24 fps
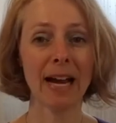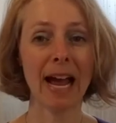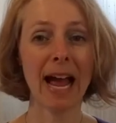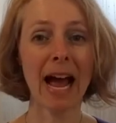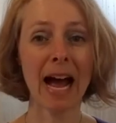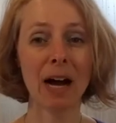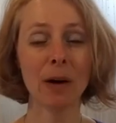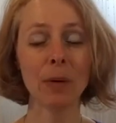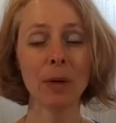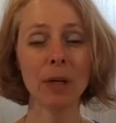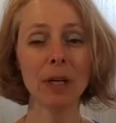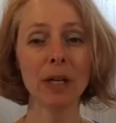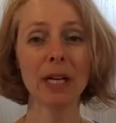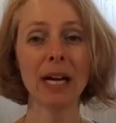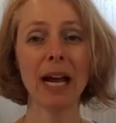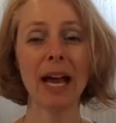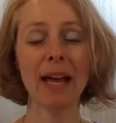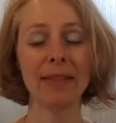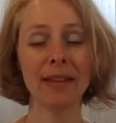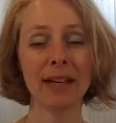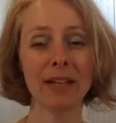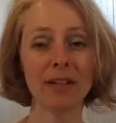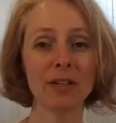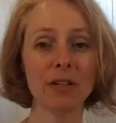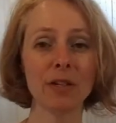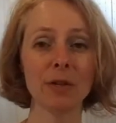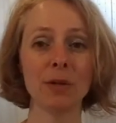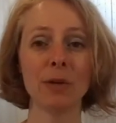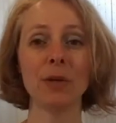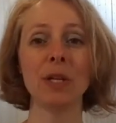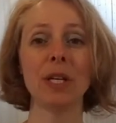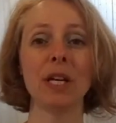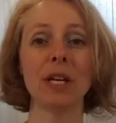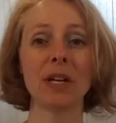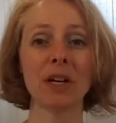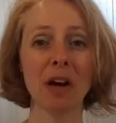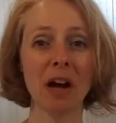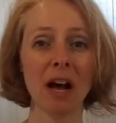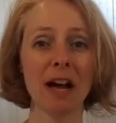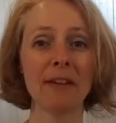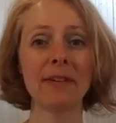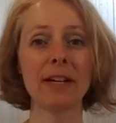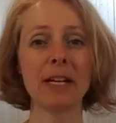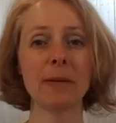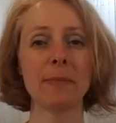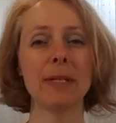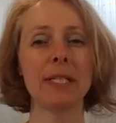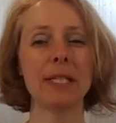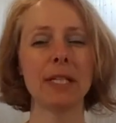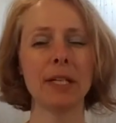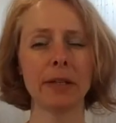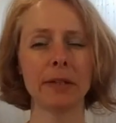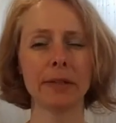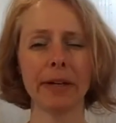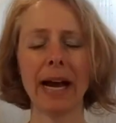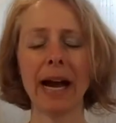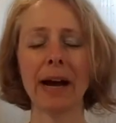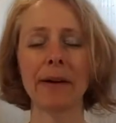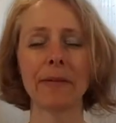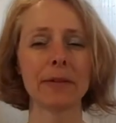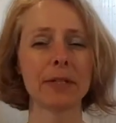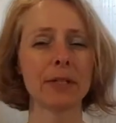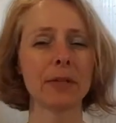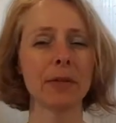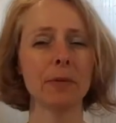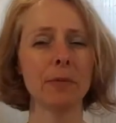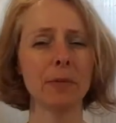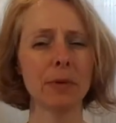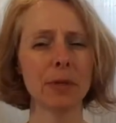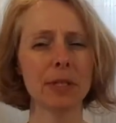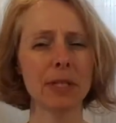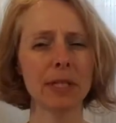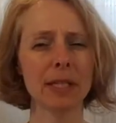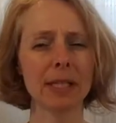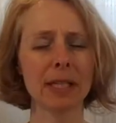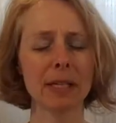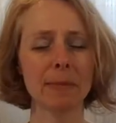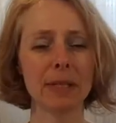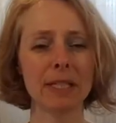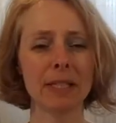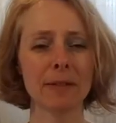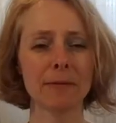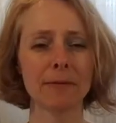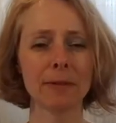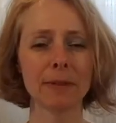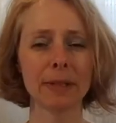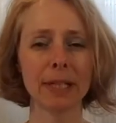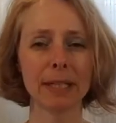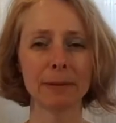hour and then turning it off at a particular hour, so it works a little bit differently.